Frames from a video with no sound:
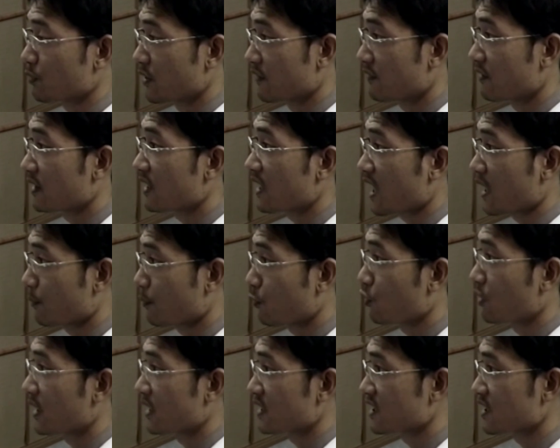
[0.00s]
prevent
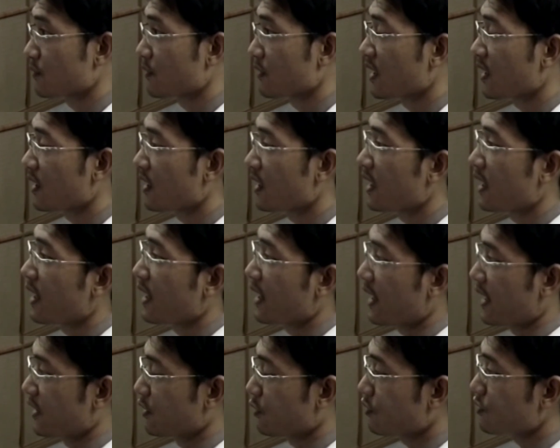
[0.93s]
hypoglycemia,
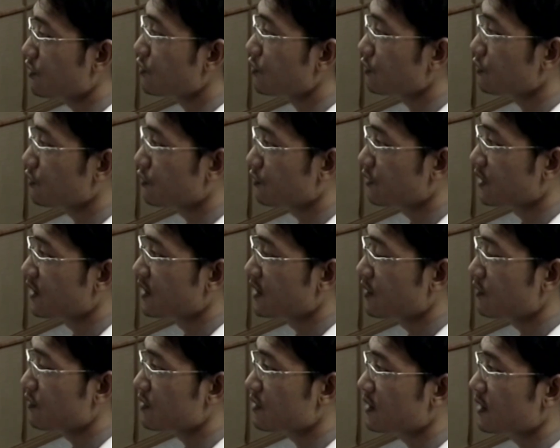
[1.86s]
and also to
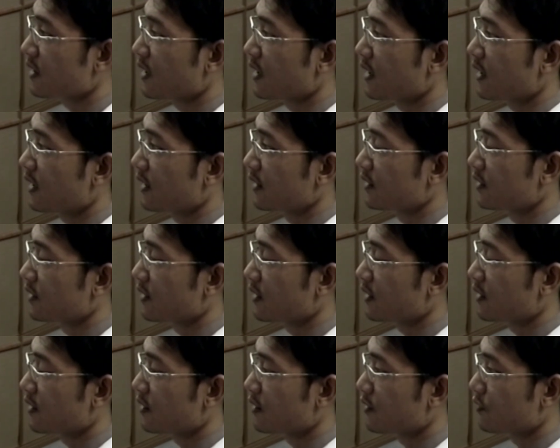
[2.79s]
reduce
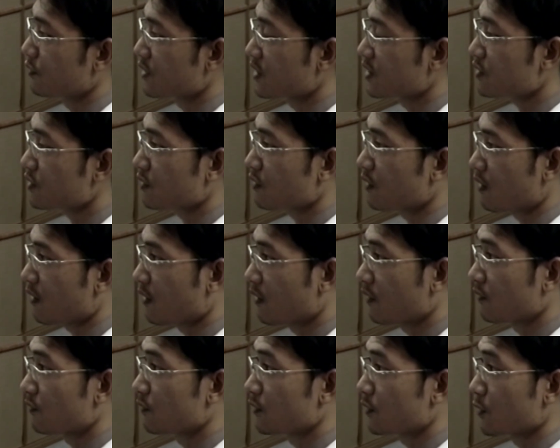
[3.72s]
the risk
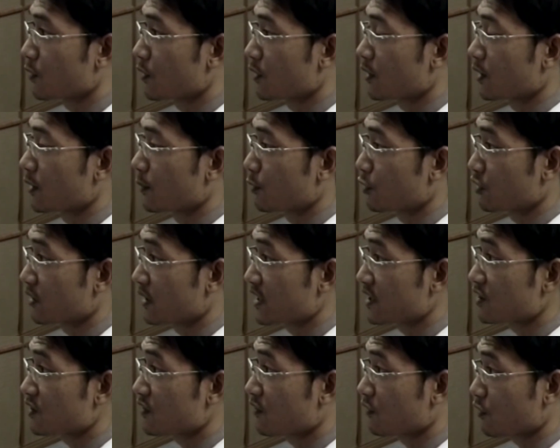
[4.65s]
of
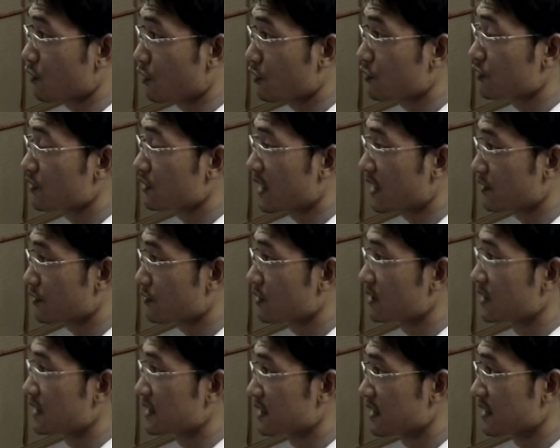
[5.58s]
progression of coronary
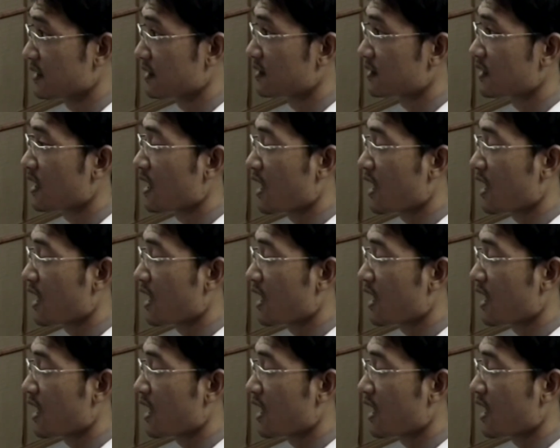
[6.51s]
artery disease.